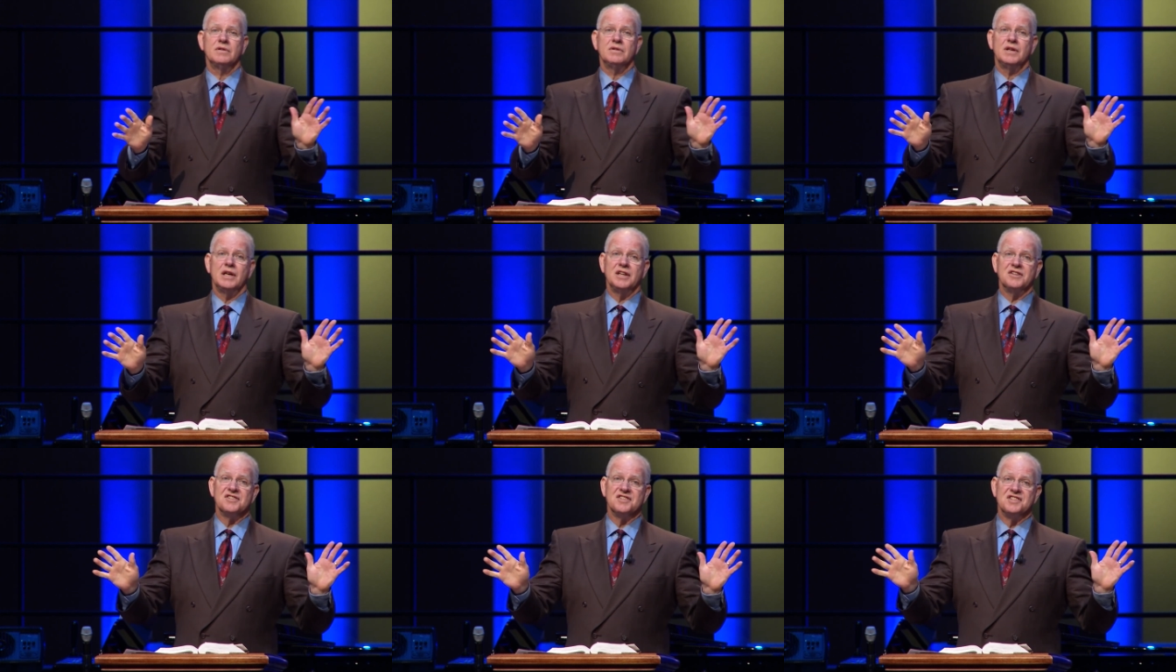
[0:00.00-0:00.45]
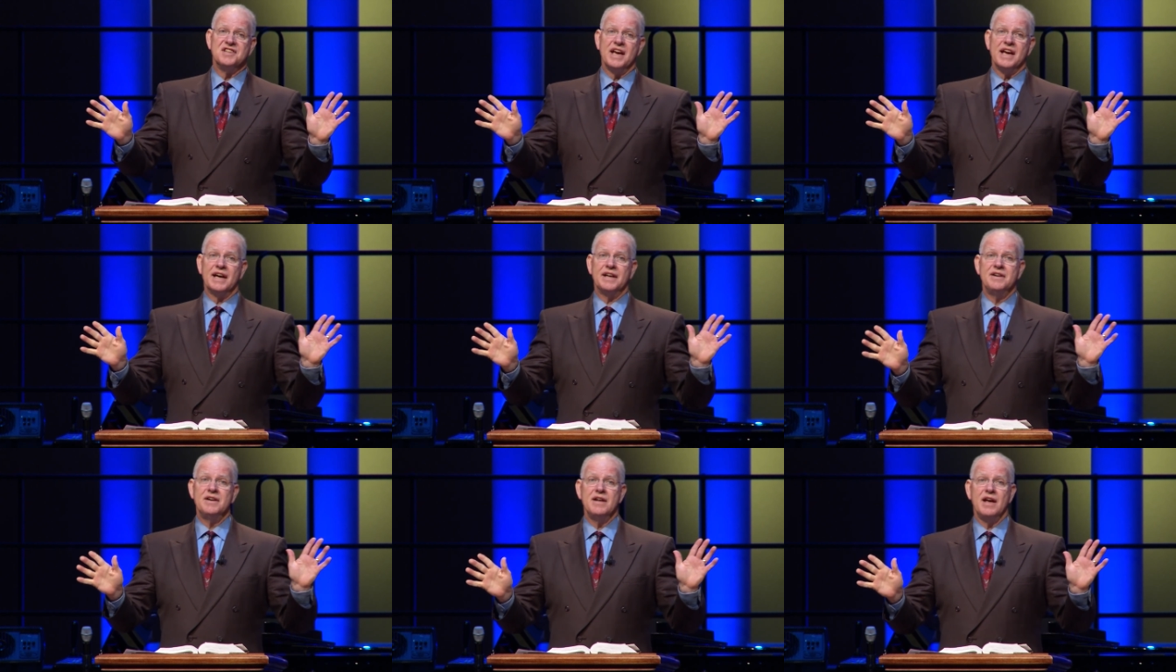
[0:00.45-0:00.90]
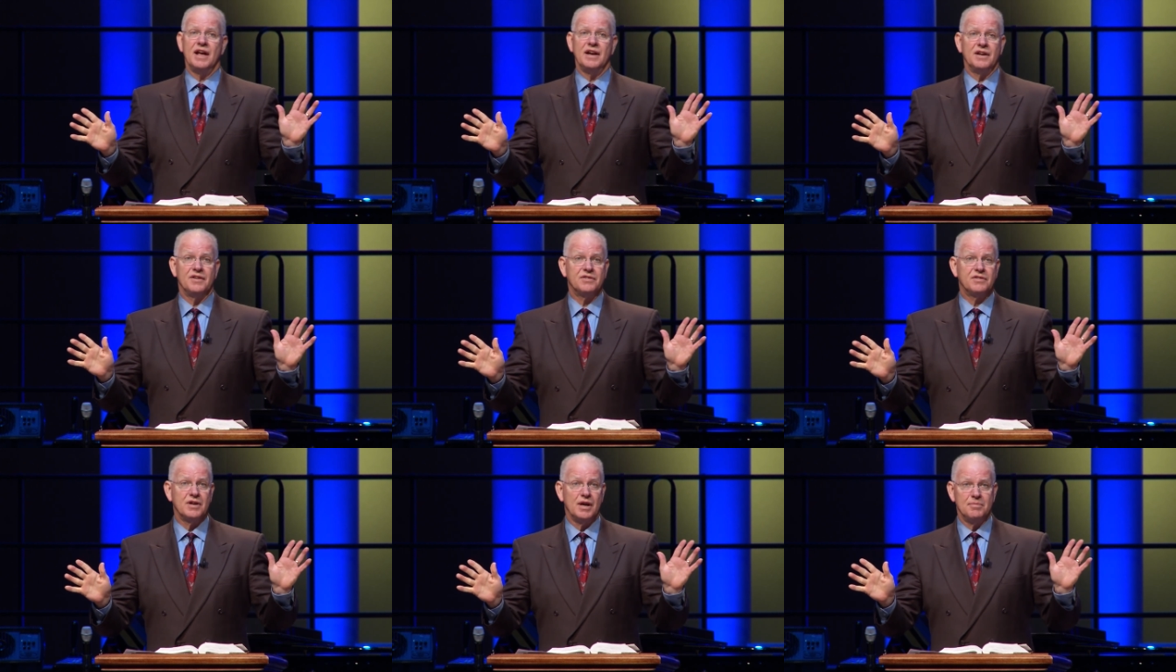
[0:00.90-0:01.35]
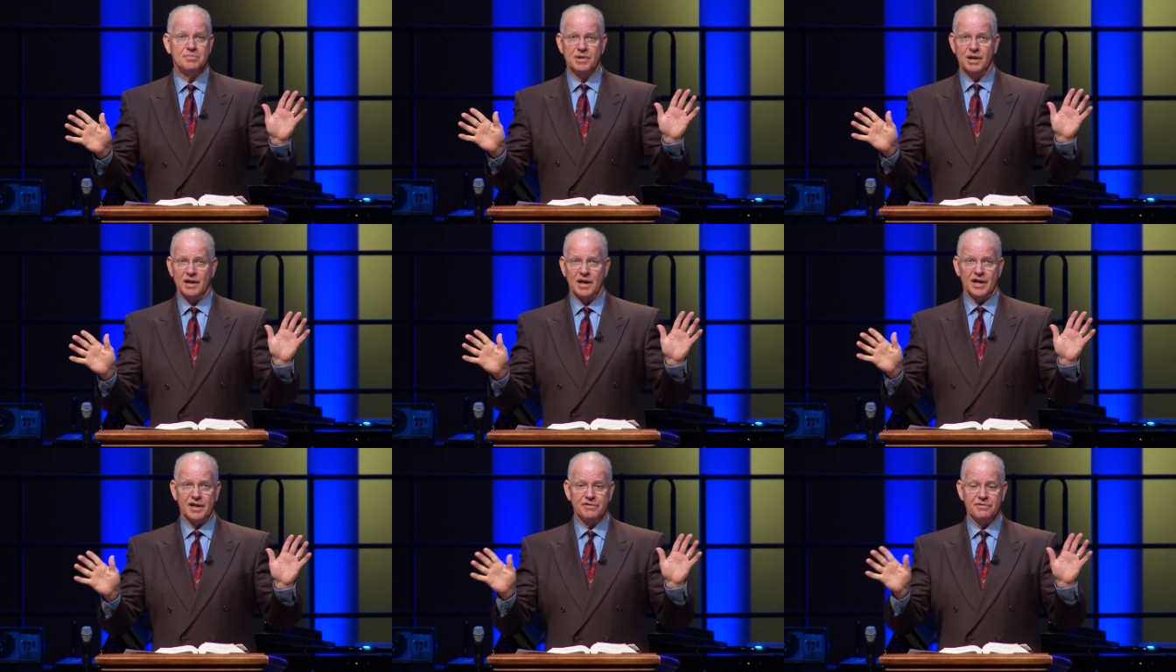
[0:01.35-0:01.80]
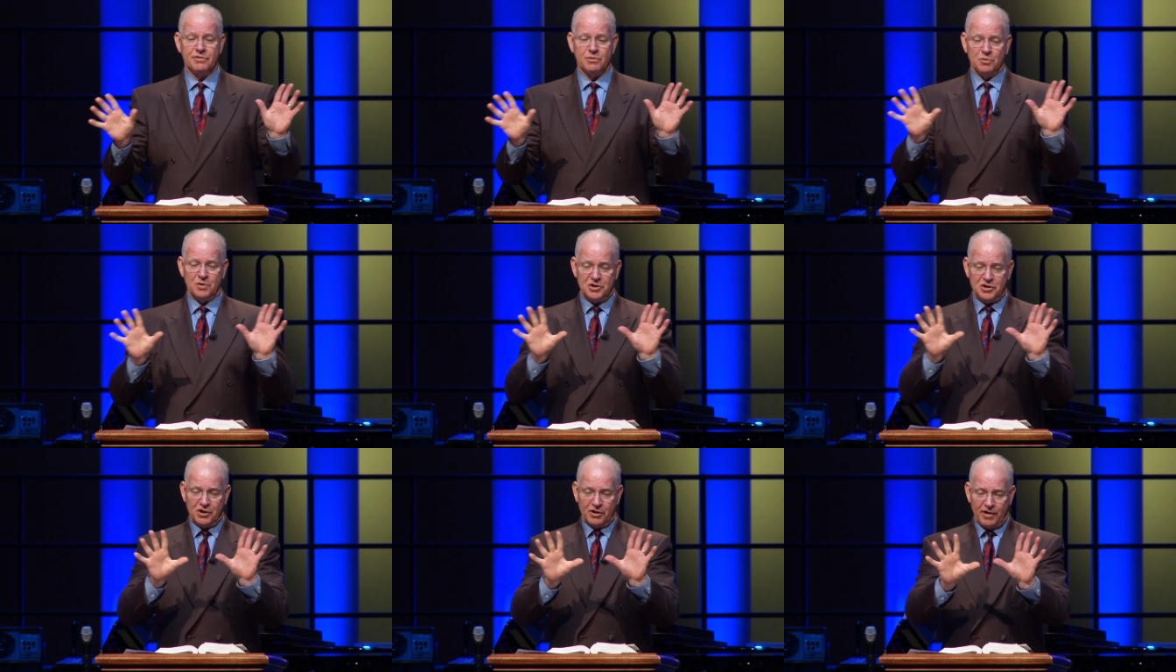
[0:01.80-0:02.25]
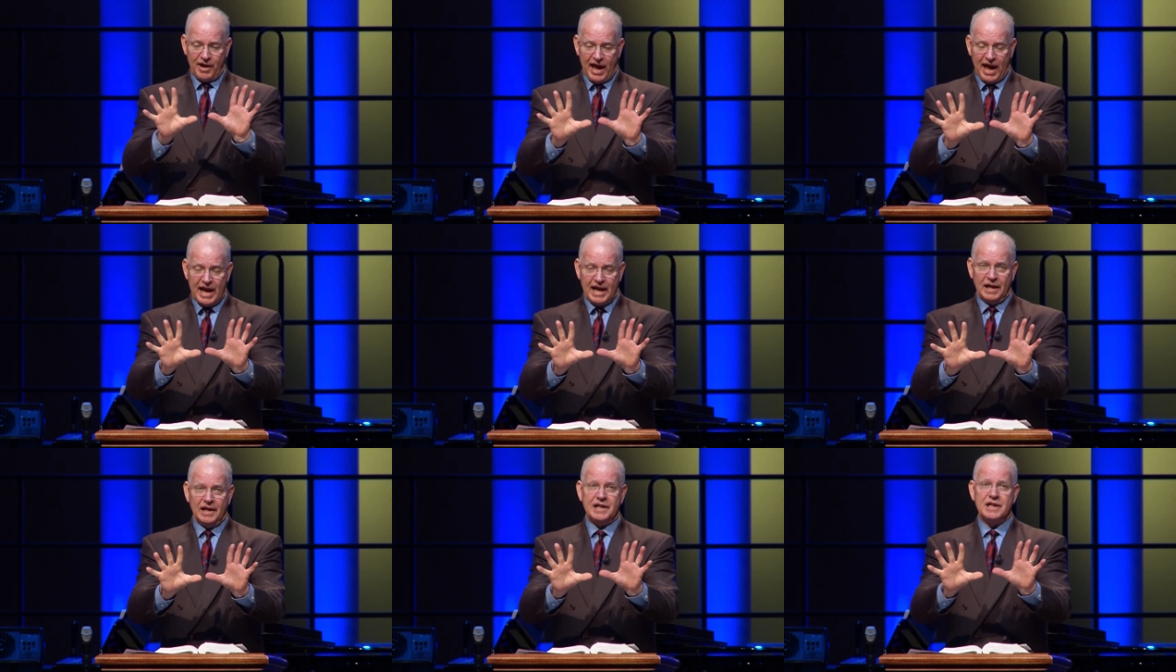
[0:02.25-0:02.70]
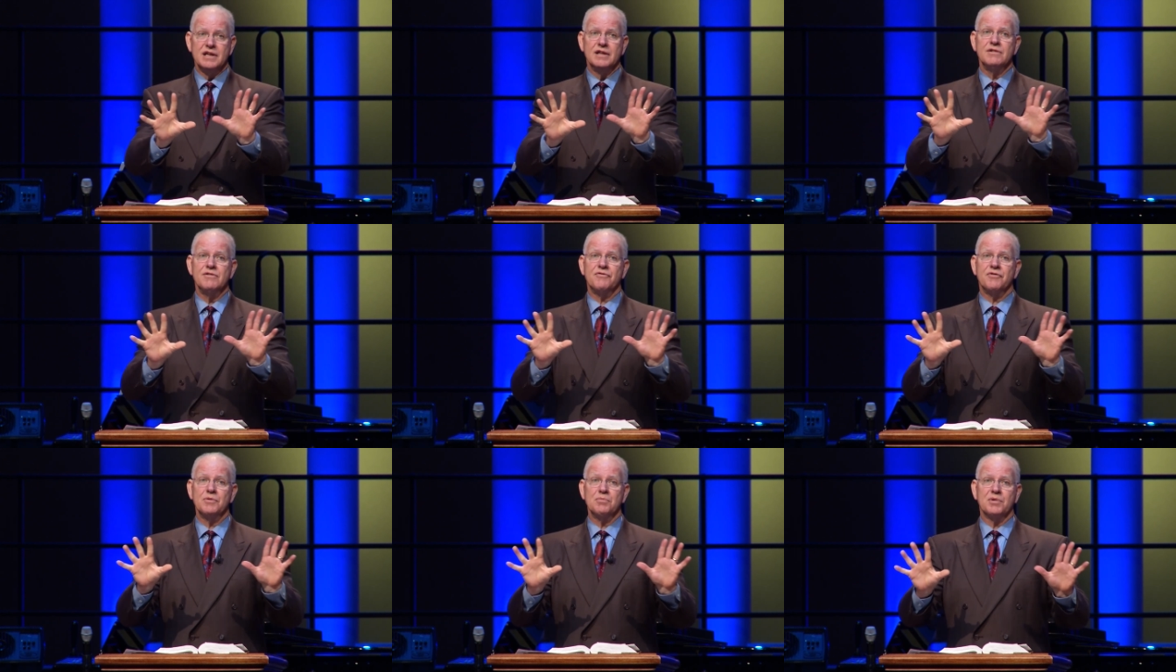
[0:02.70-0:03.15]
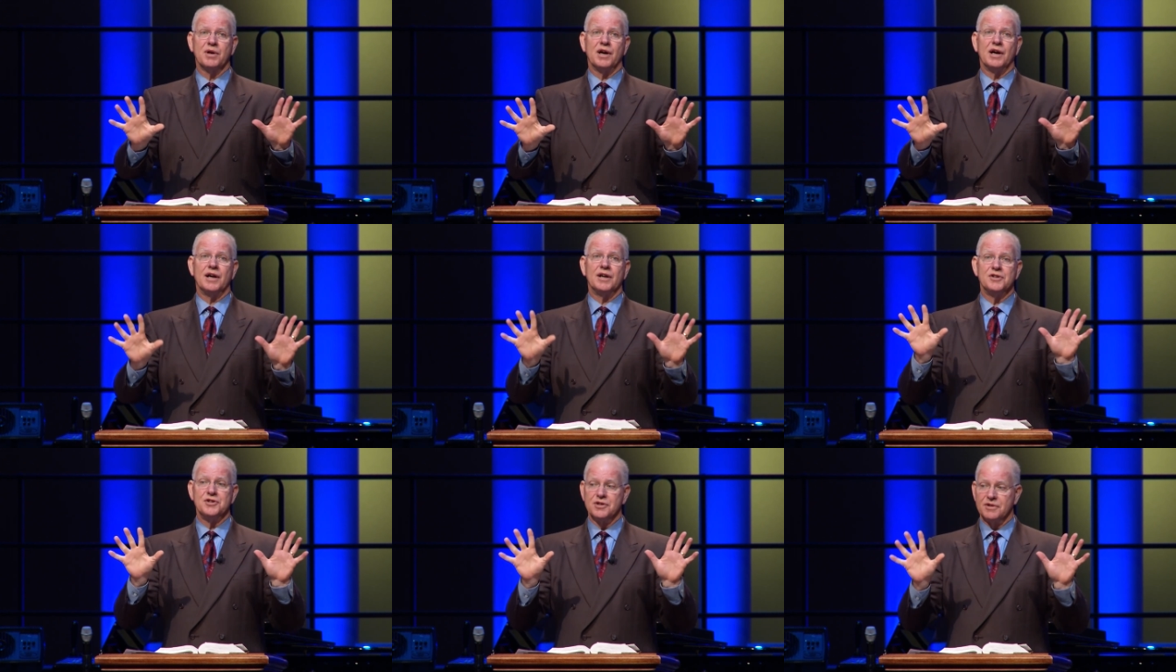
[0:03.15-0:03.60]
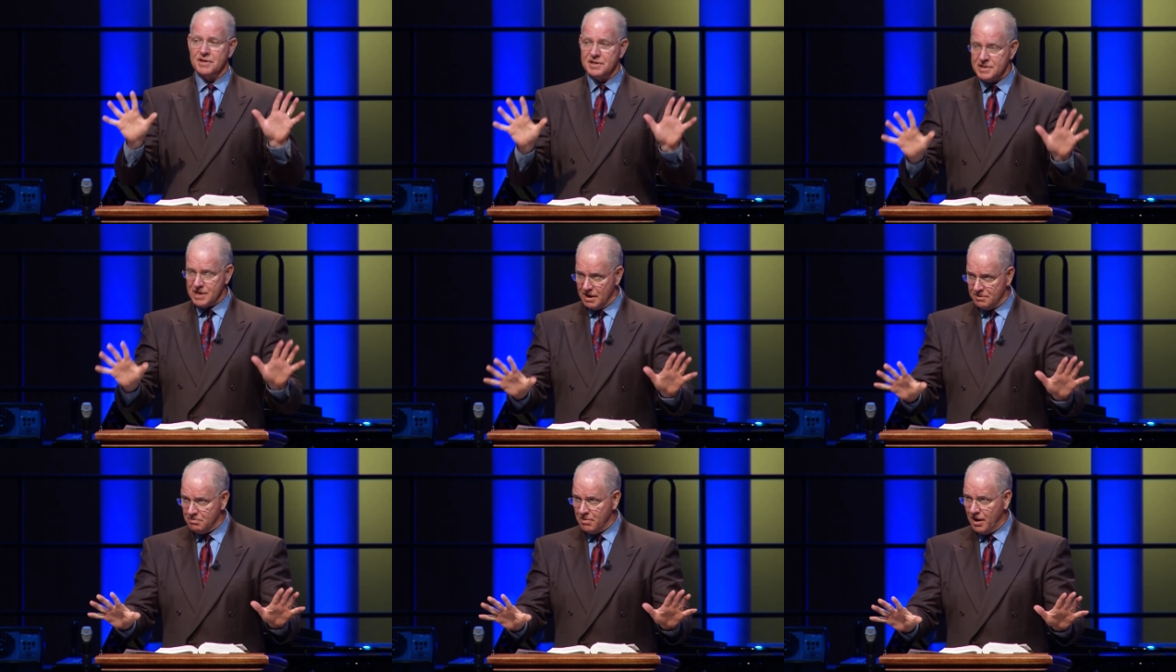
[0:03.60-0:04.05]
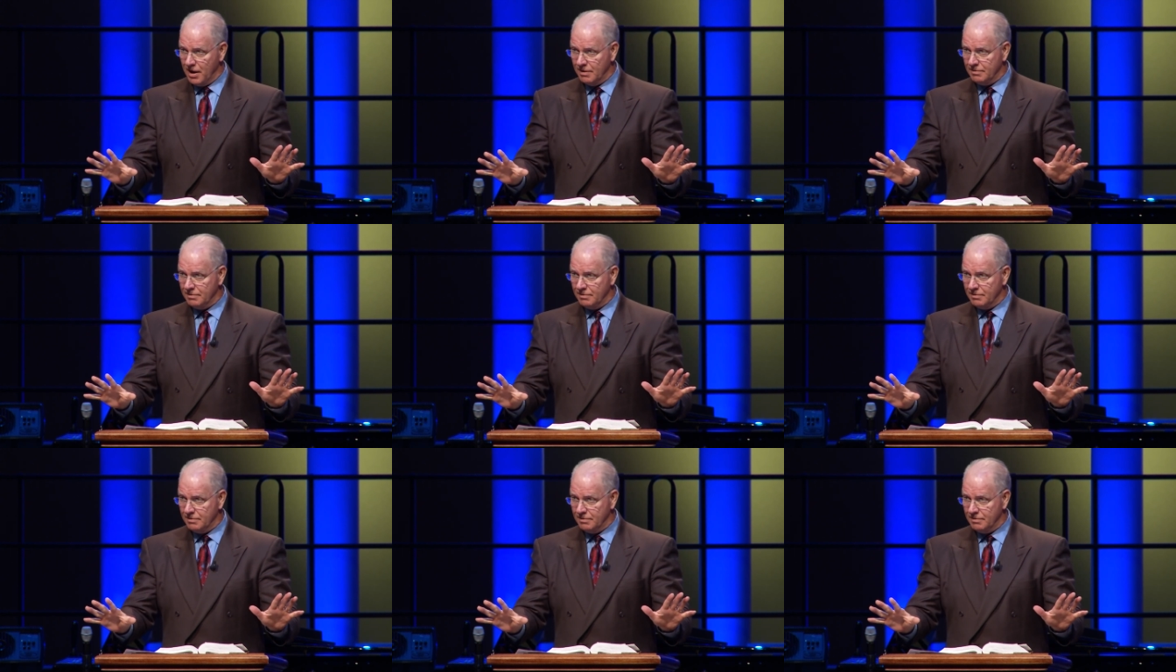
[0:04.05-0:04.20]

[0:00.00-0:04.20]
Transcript: He's dead and has come to life. When you're alien from God, you're a dead man.